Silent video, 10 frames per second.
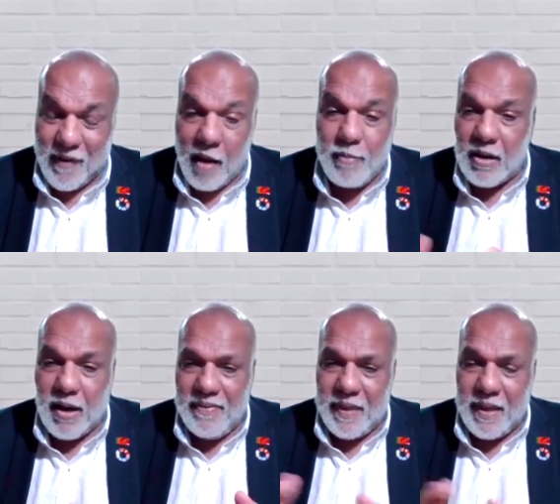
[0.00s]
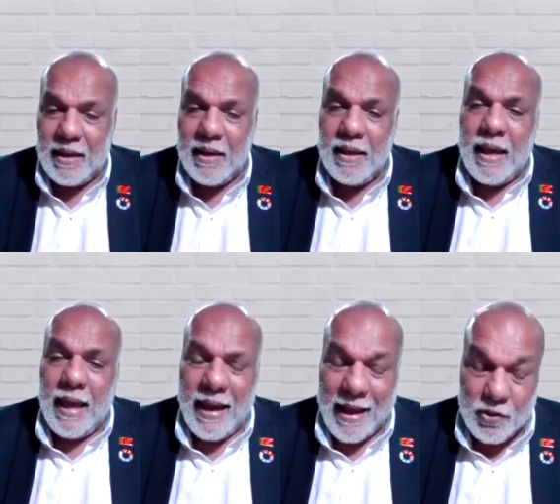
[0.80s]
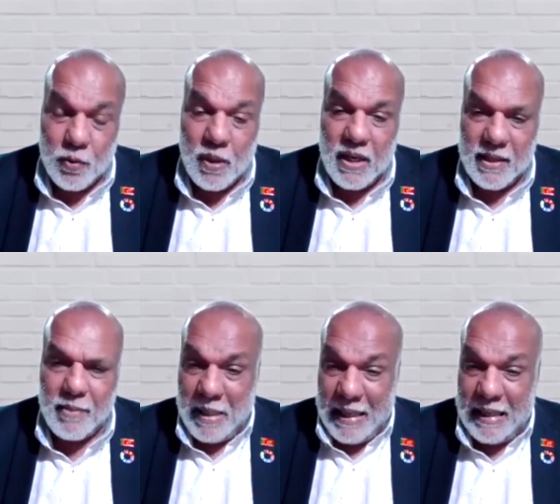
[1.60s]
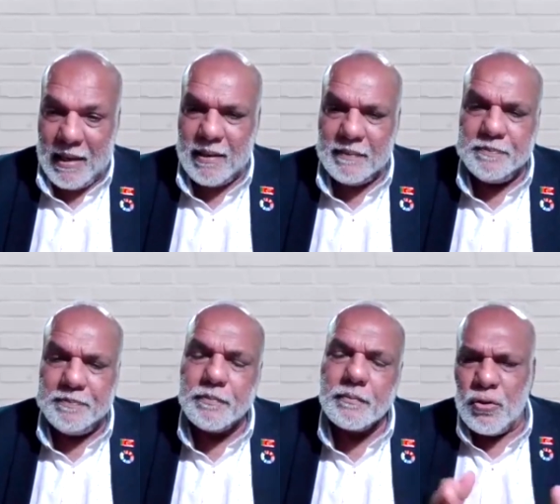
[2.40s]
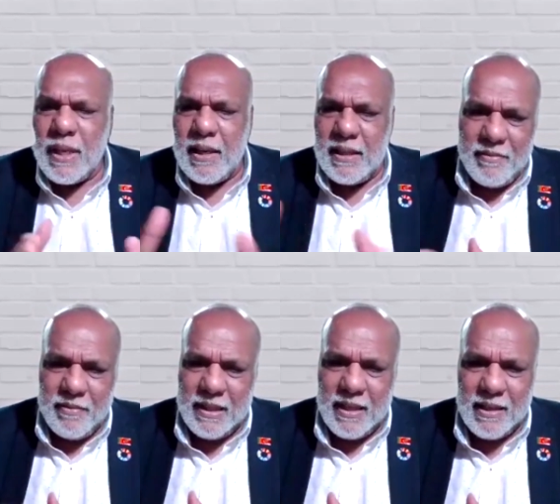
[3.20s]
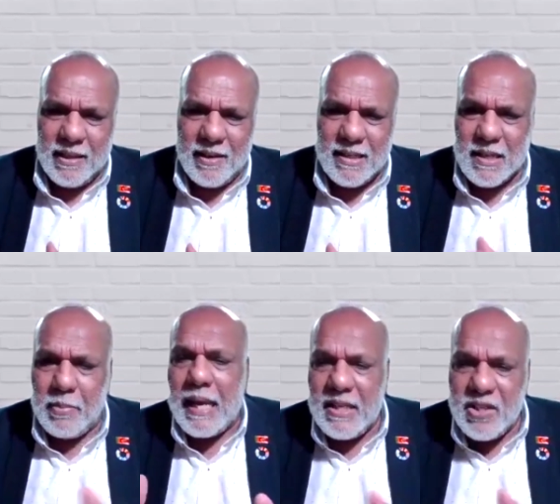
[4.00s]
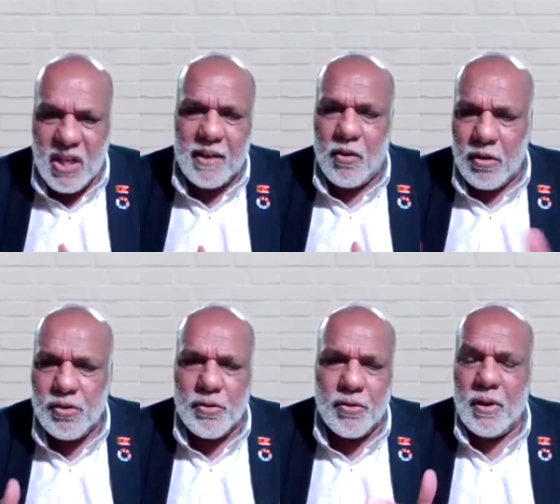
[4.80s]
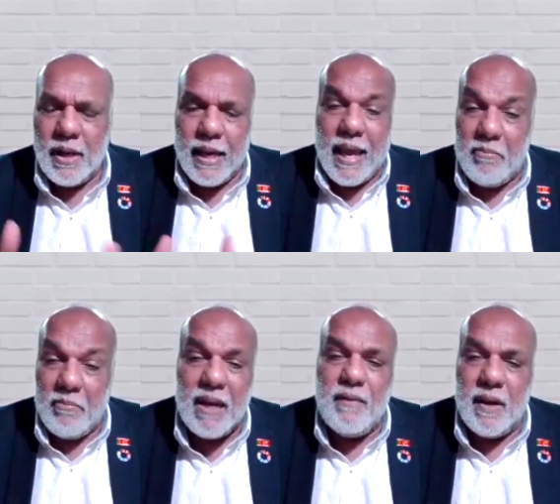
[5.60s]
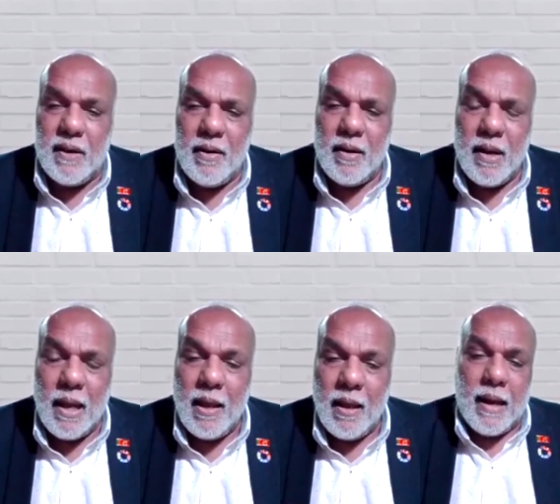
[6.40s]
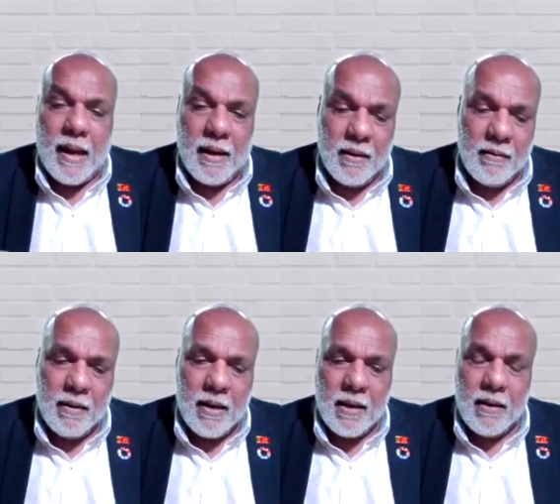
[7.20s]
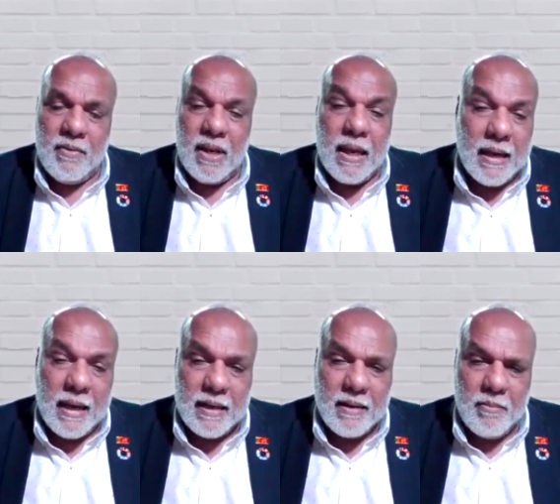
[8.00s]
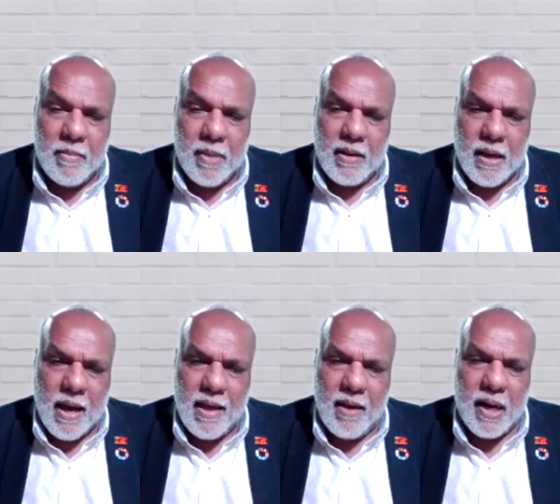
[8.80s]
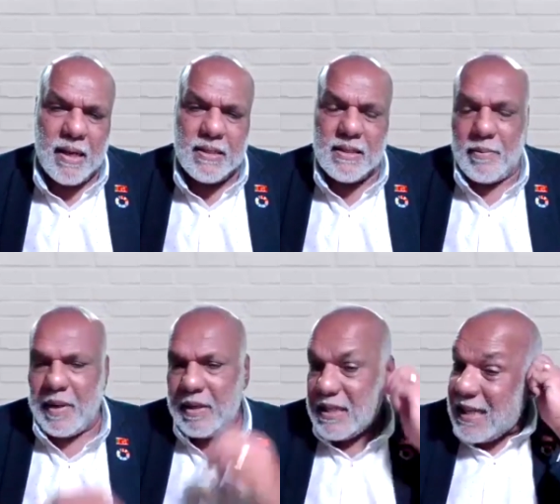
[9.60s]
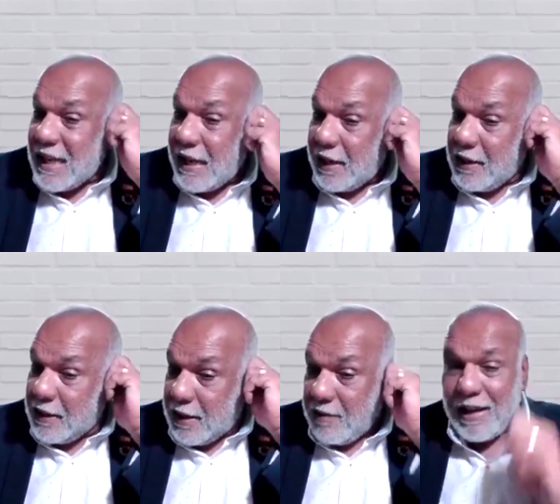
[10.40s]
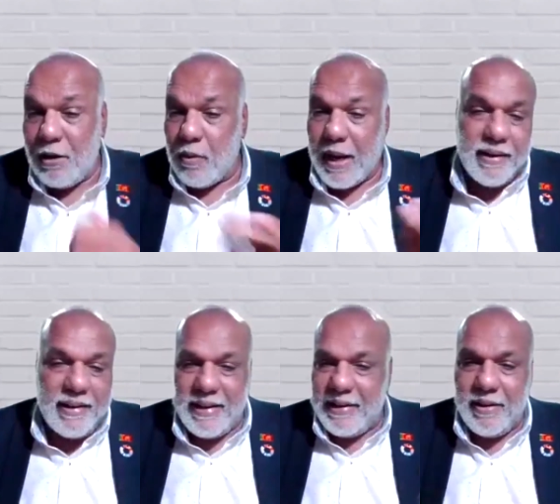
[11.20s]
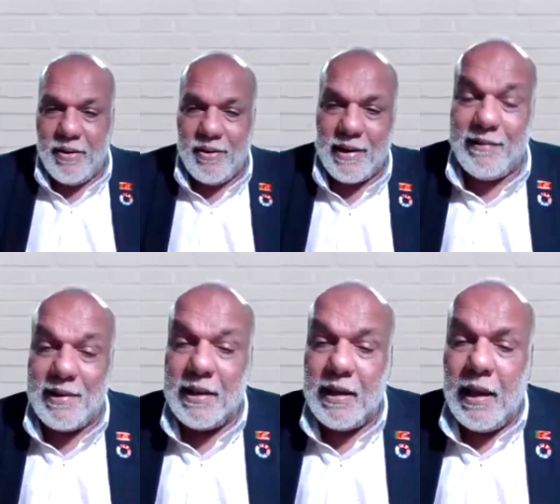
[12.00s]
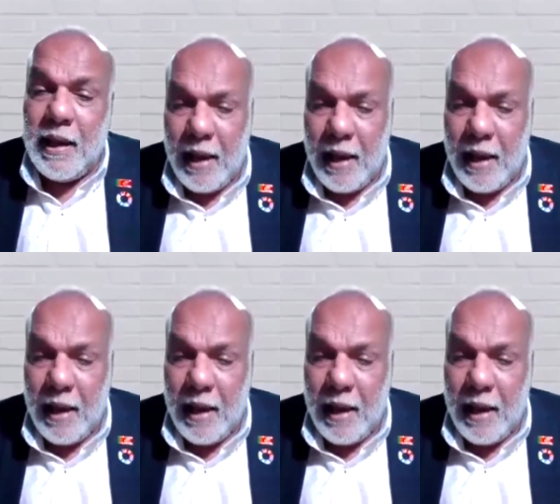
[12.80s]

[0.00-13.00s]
farmer and actually the peeler. So the supply chain also can benefit, and we can get a higher price. I mean, just like value-added tea or whatever.